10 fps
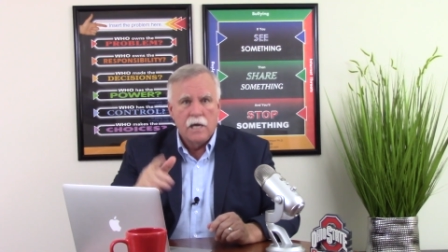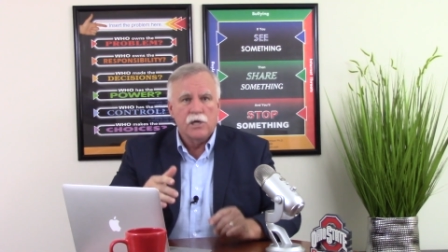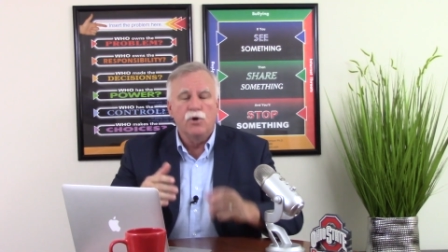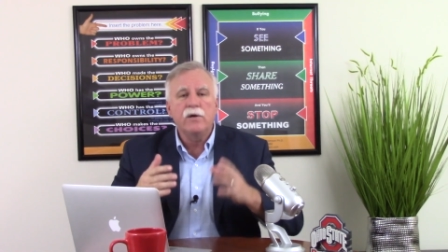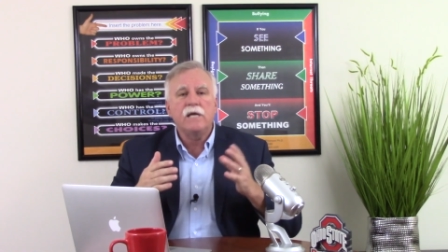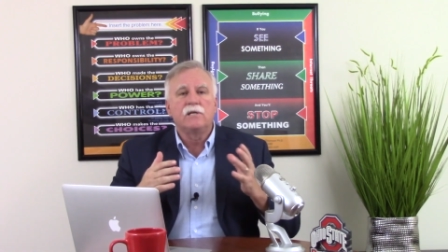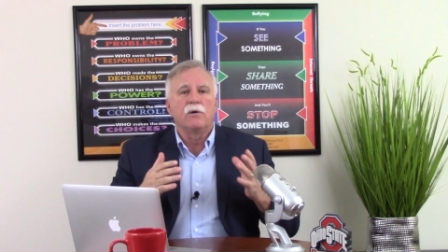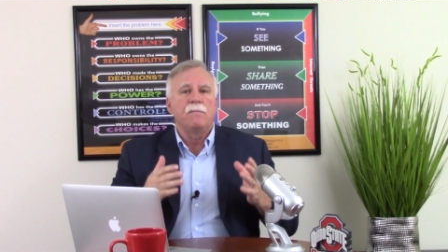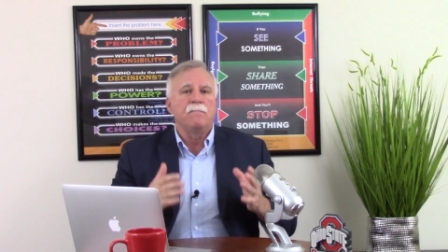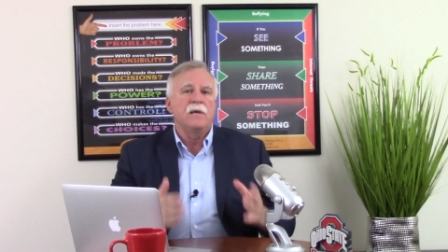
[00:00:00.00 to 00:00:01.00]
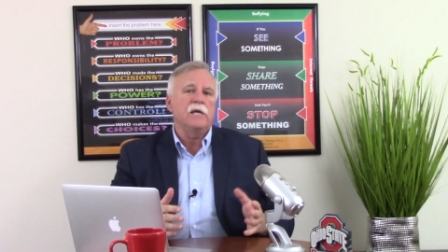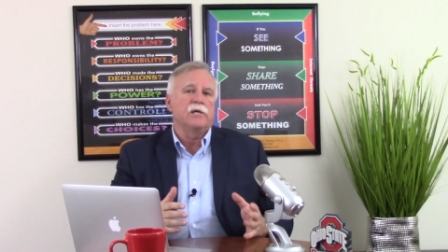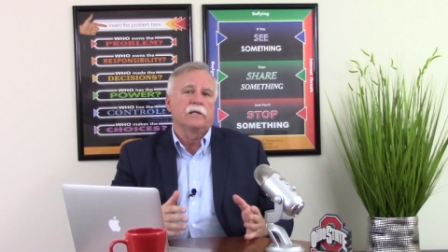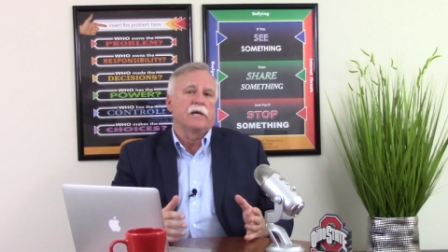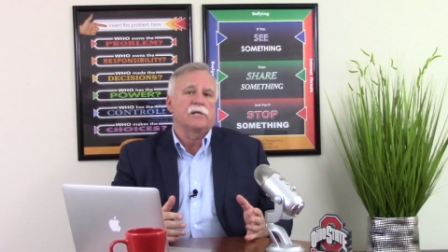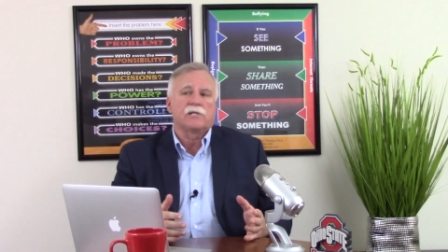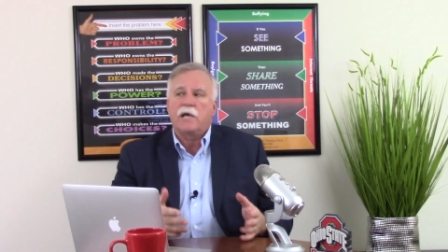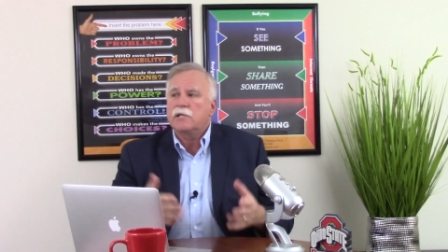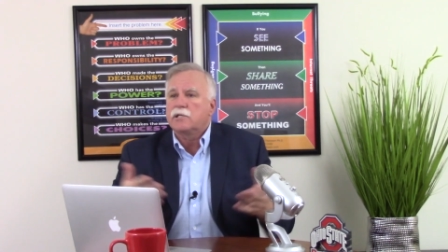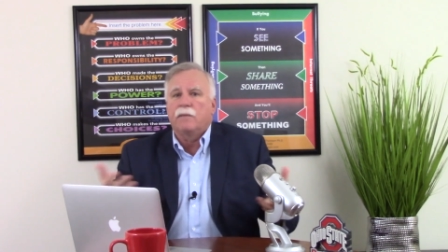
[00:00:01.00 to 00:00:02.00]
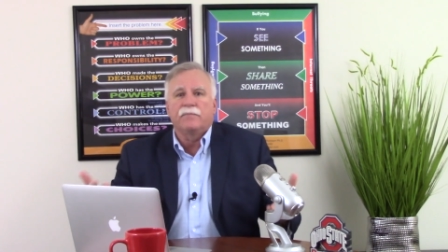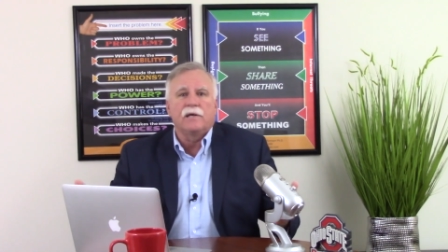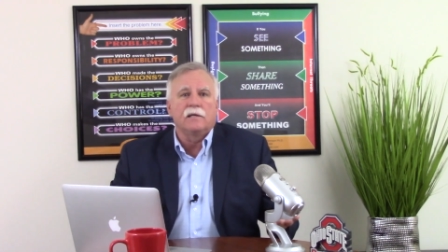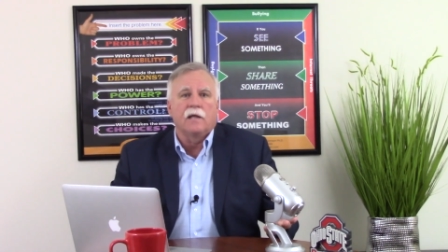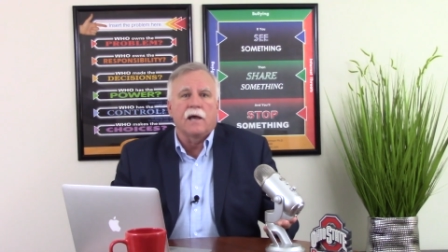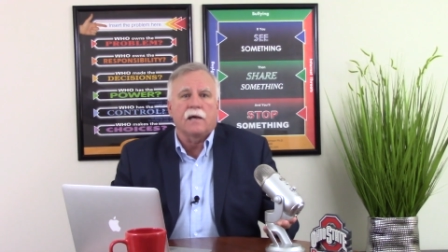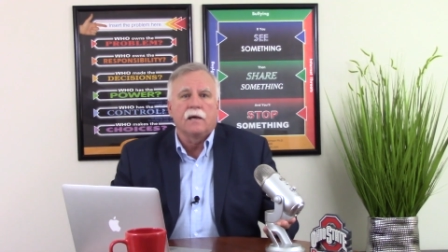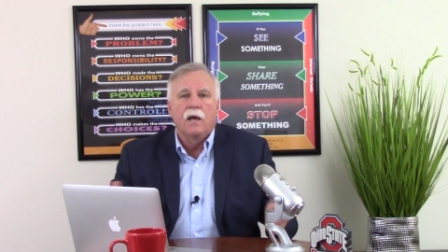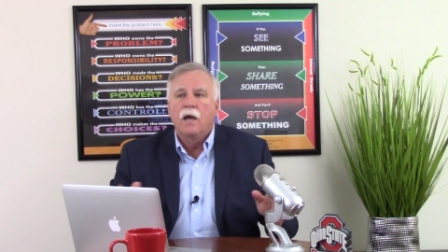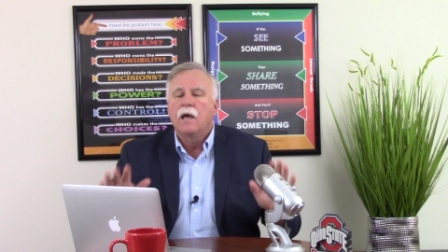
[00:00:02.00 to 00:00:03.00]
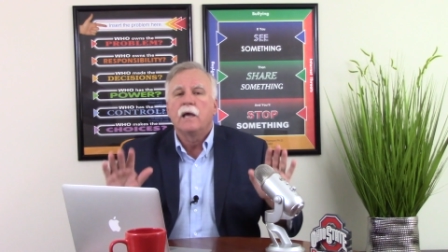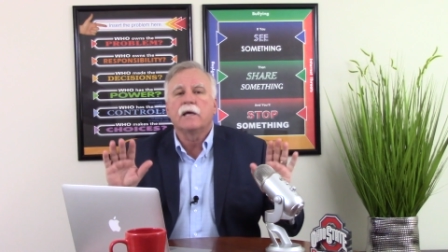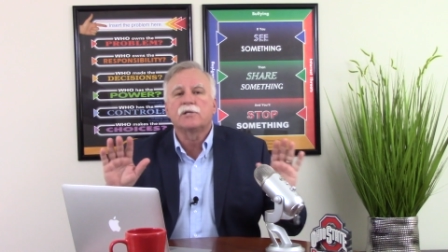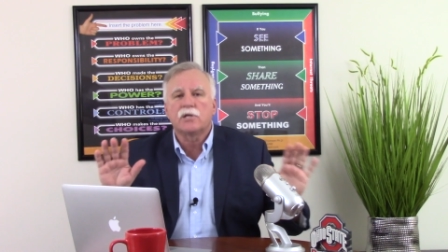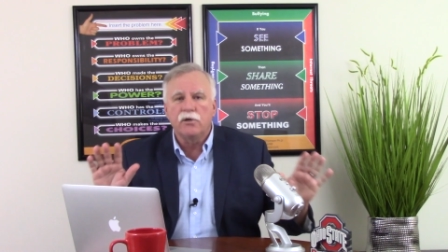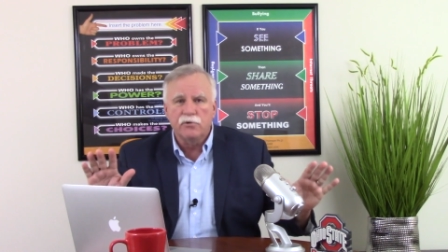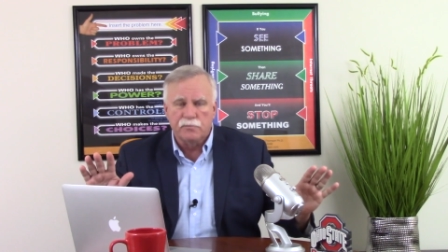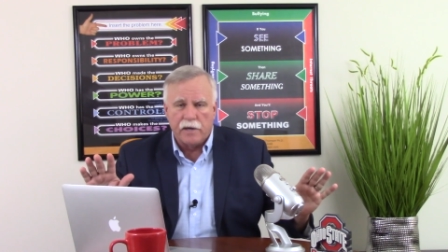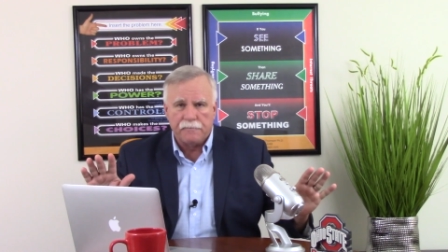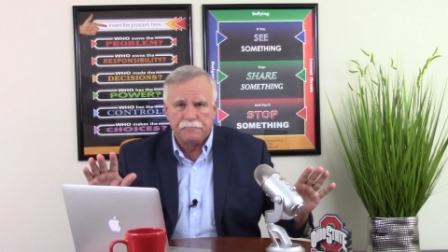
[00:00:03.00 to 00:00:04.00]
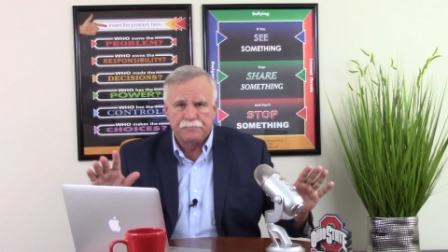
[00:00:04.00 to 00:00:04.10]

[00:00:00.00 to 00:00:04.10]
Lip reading: you need to immediately say something like, "Excuse me,